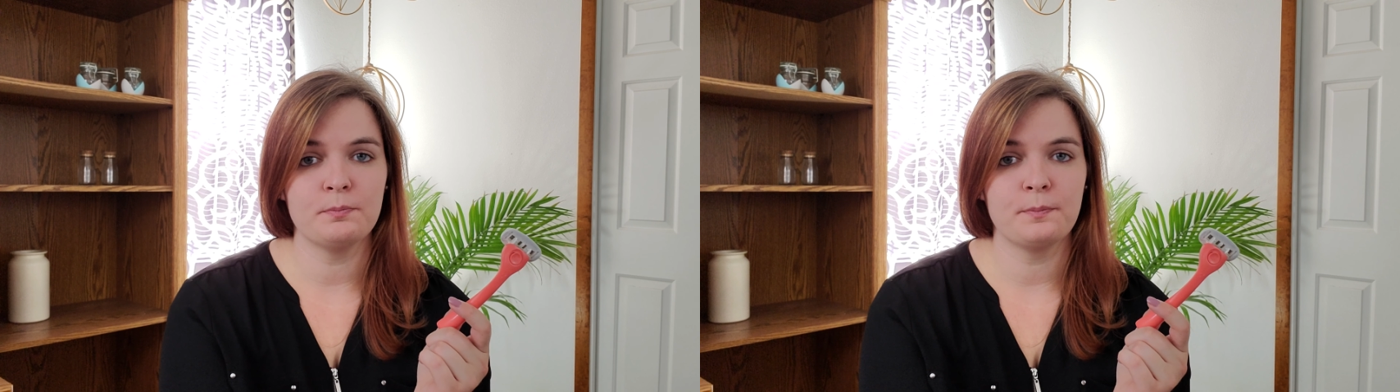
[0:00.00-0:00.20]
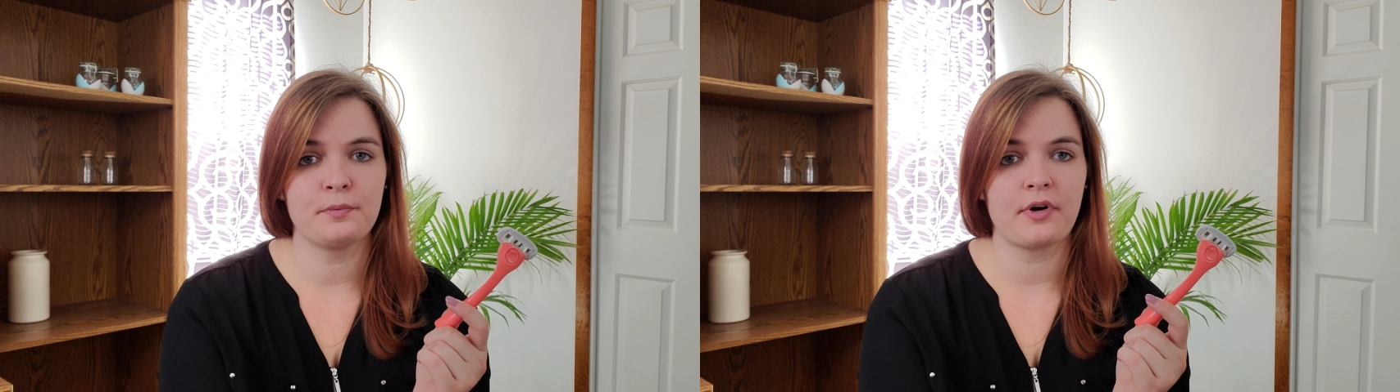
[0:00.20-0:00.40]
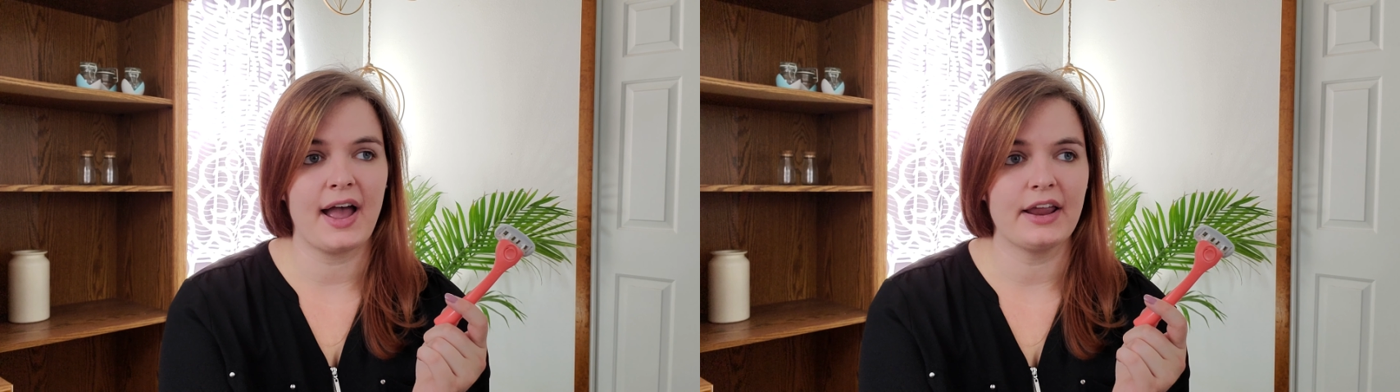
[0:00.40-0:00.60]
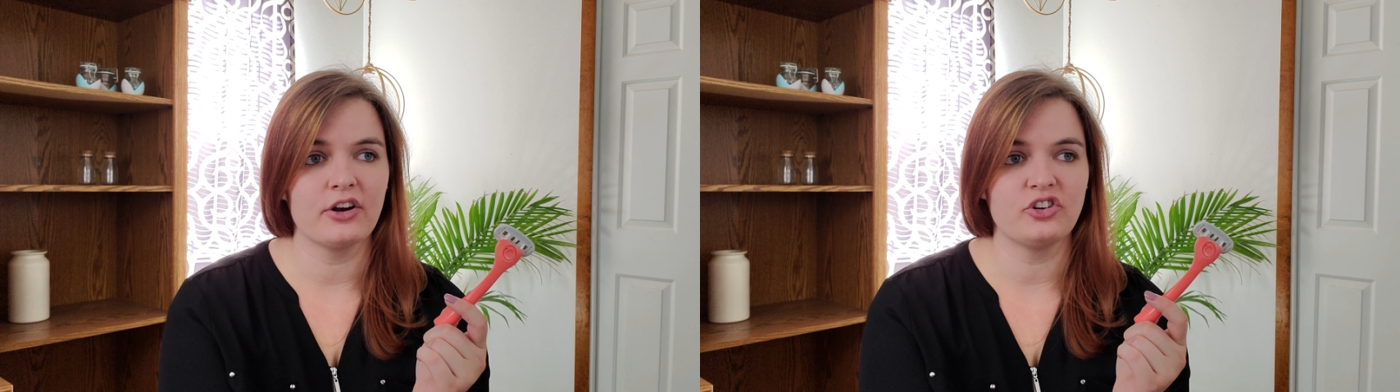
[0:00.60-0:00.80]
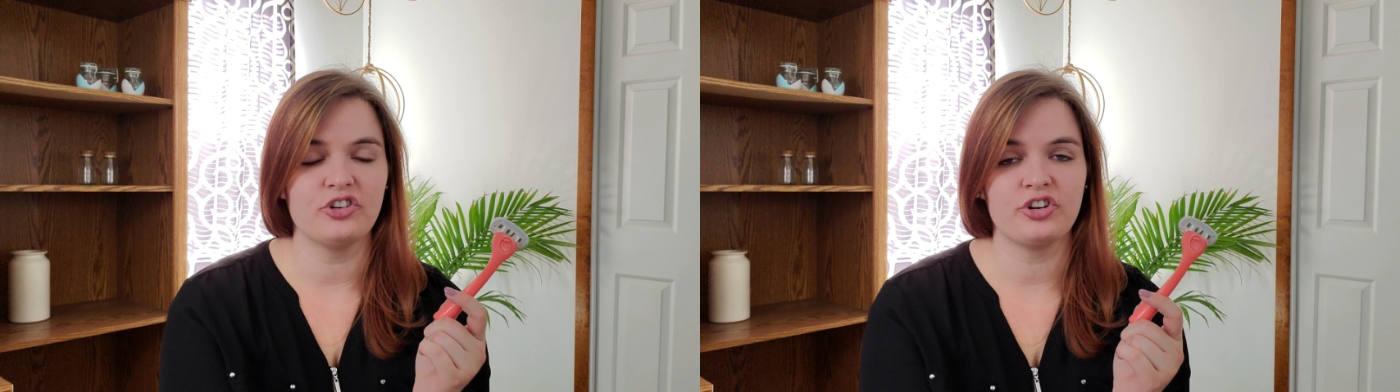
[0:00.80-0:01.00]
prior
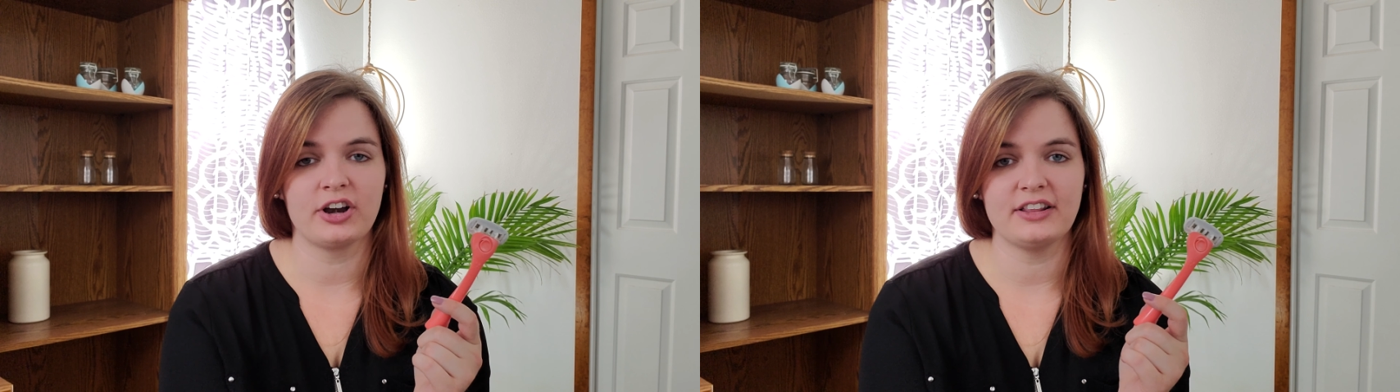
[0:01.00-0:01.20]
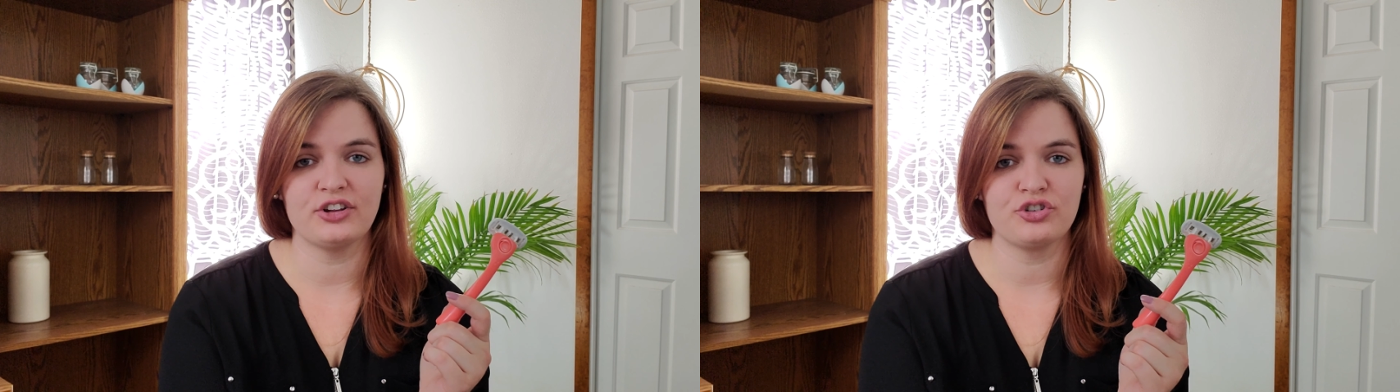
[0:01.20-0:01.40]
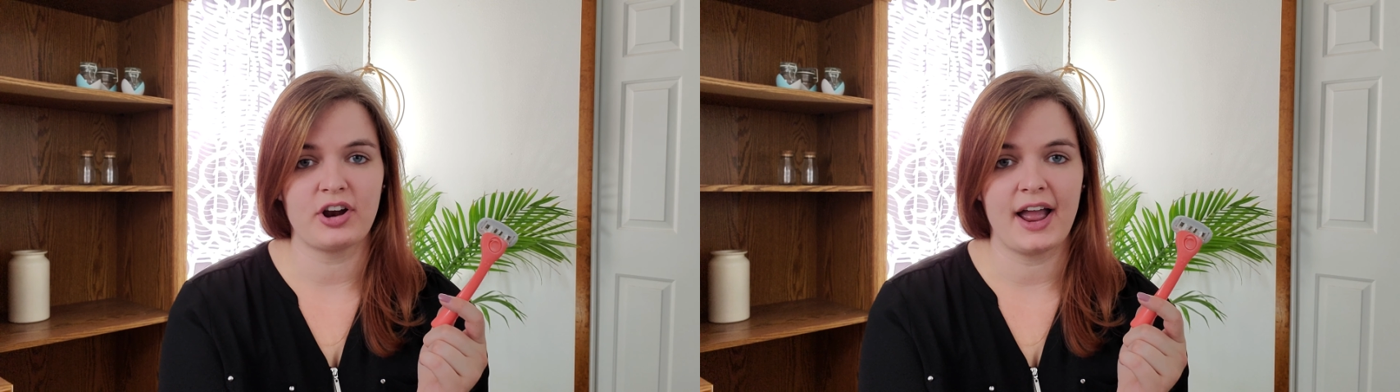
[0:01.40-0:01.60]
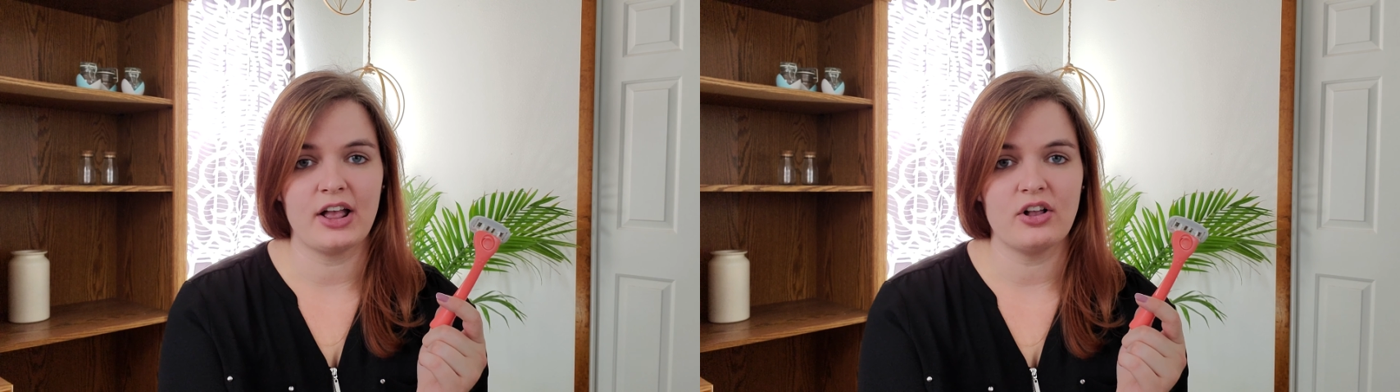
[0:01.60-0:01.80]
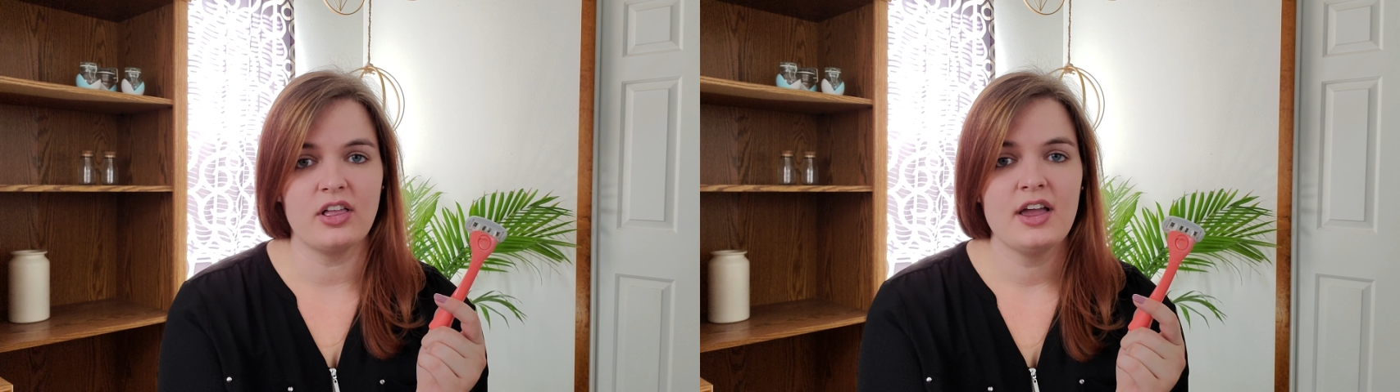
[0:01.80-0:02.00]
to starting this
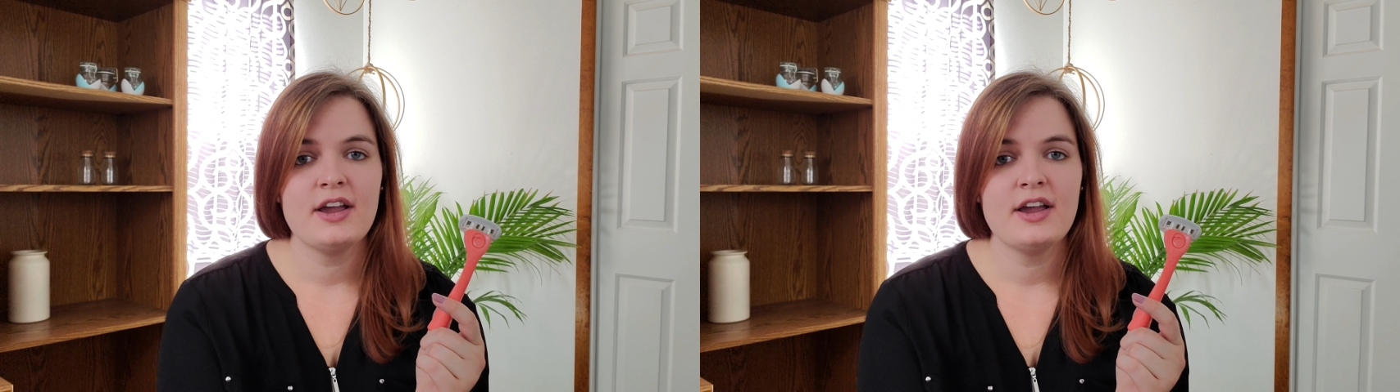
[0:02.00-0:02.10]
trial,